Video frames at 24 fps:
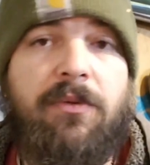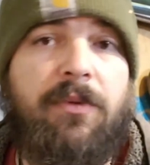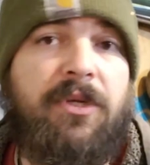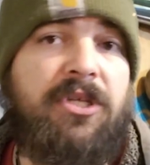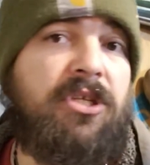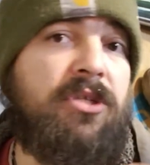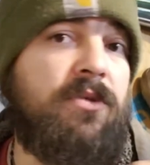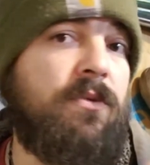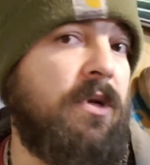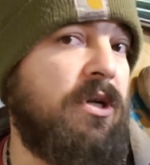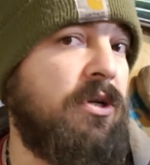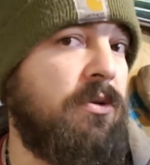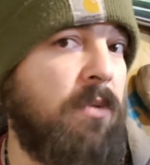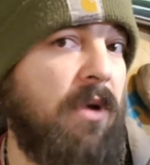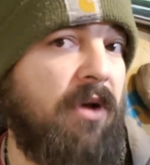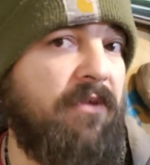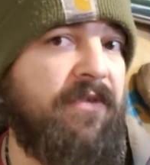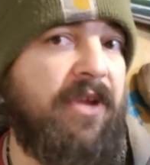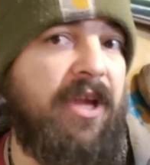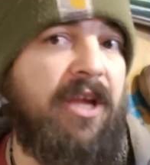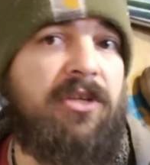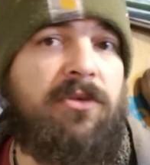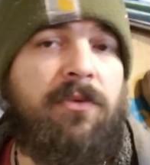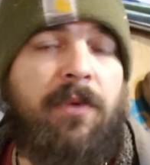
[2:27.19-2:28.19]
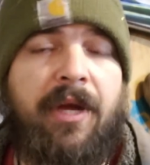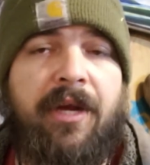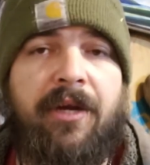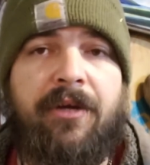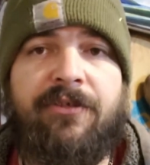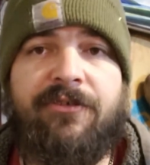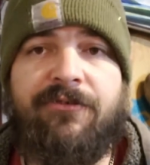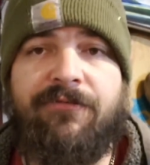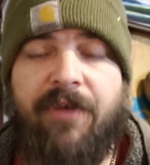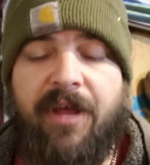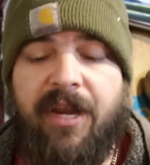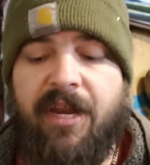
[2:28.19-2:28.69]
which is what 12 gauge wire
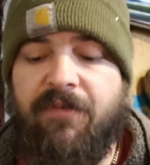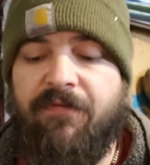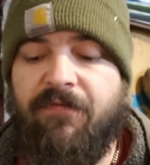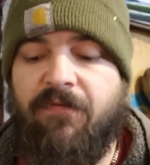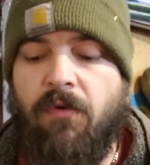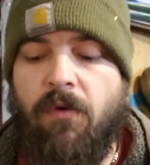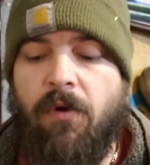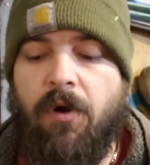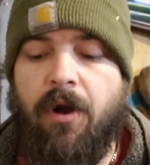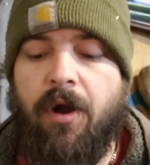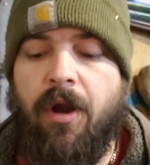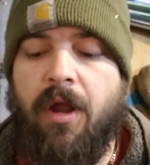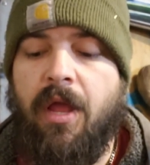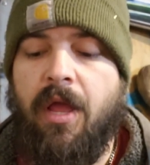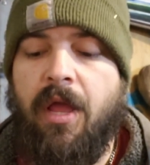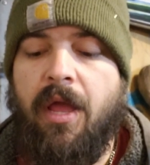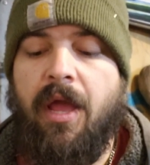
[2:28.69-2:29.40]
is rated for,